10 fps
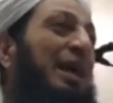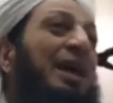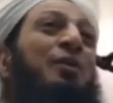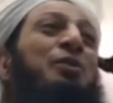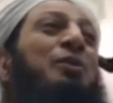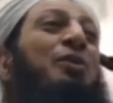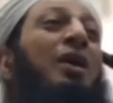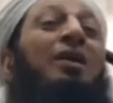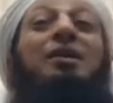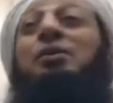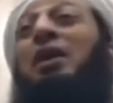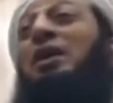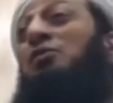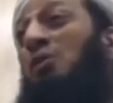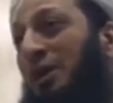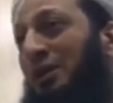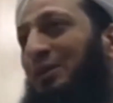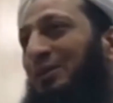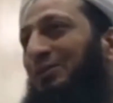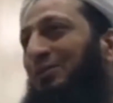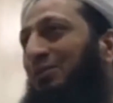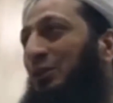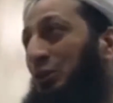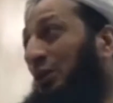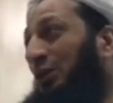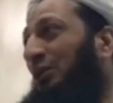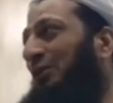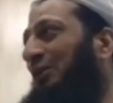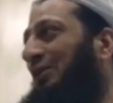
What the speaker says: Now you are a great woman. See?